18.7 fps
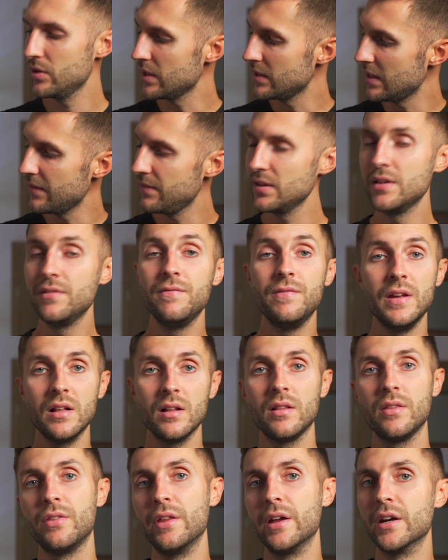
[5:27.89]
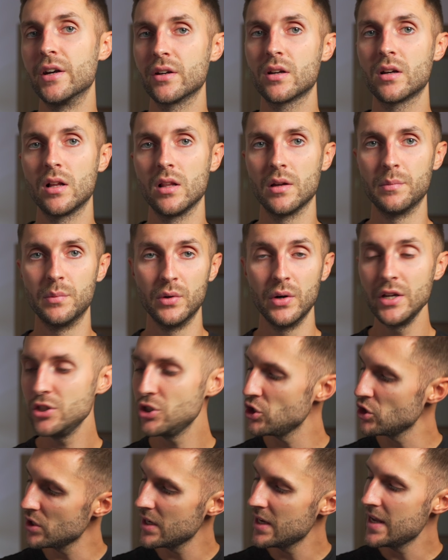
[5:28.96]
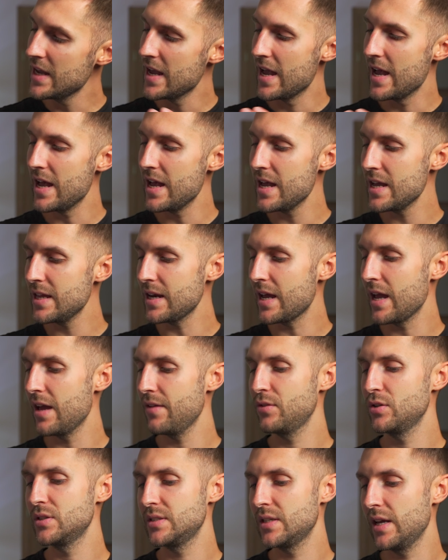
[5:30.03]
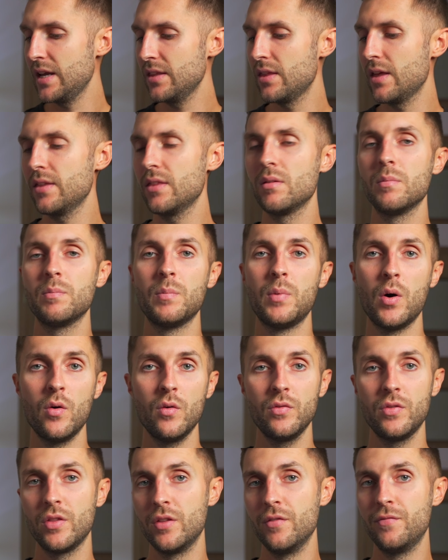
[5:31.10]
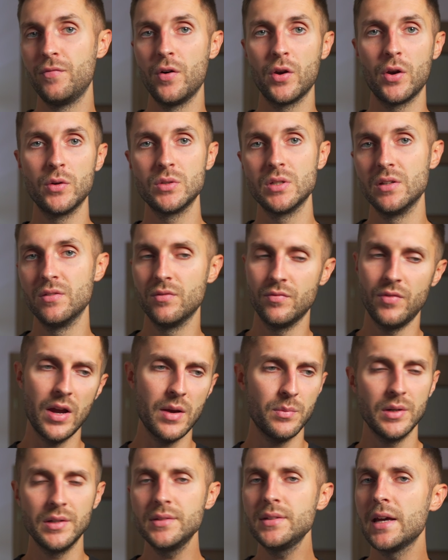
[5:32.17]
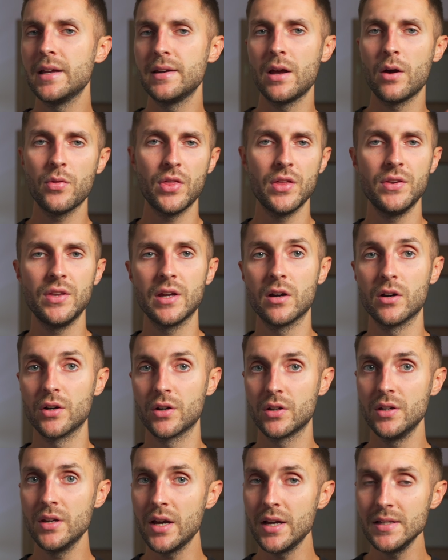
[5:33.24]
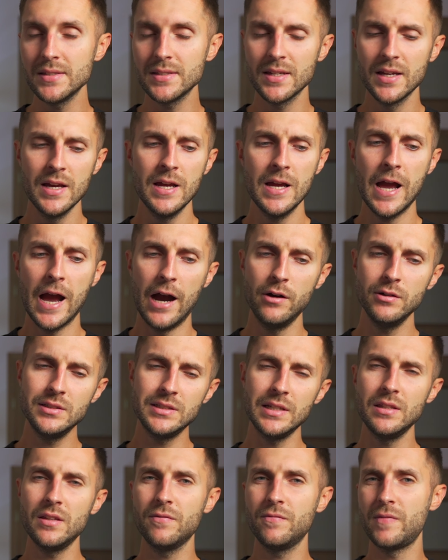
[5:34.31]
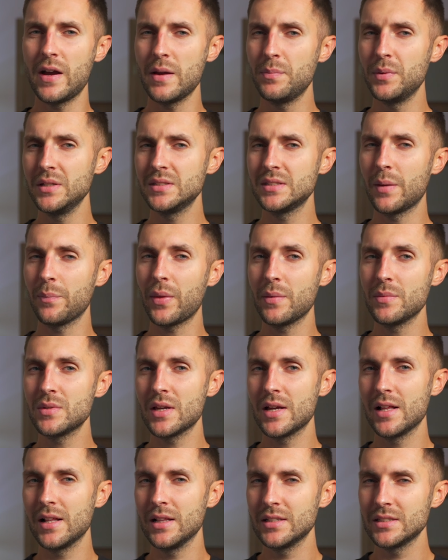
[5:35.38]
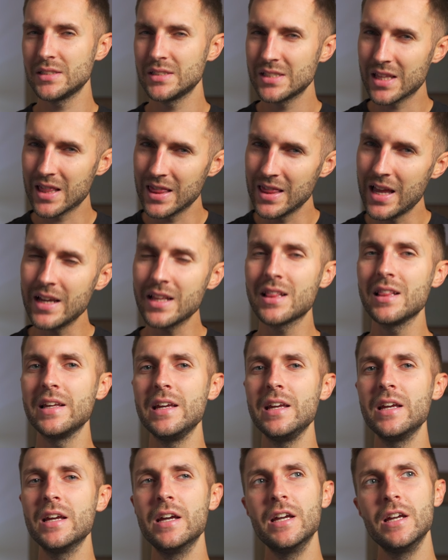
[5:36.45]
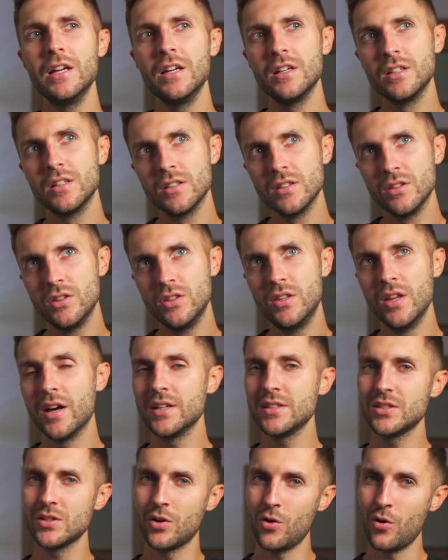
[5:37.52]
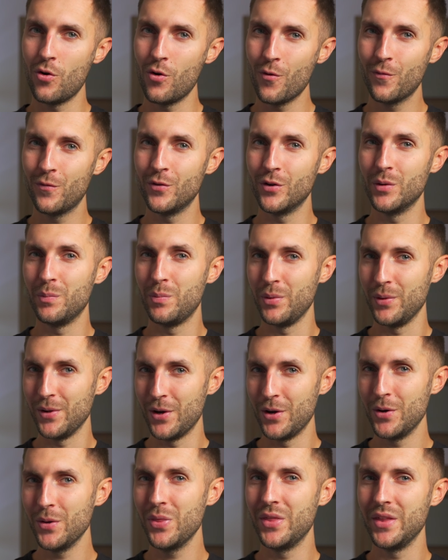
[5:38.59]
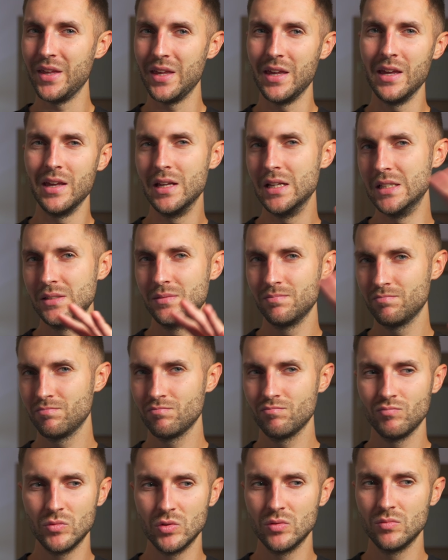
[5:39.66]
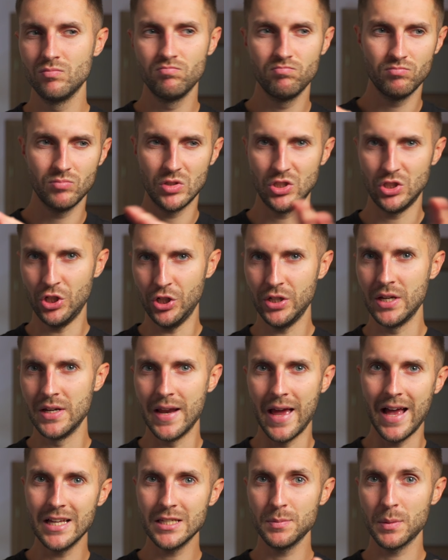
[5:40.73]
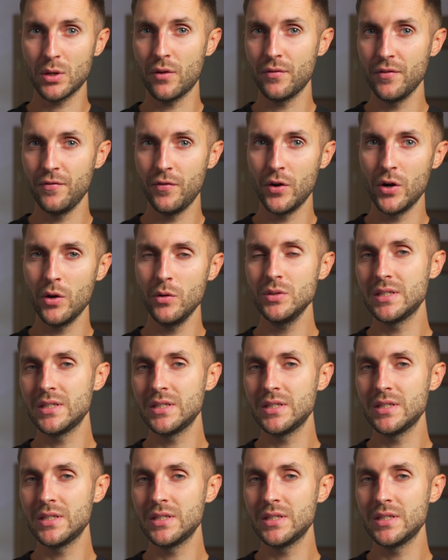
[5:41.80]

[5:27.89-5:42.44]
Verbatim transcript: You can definitely feel their collaboration, and I have to say that both the photos in vibrant and authentic are nice. I would say the vibrant sometimes slightly does overblow the certain aspect of the photo.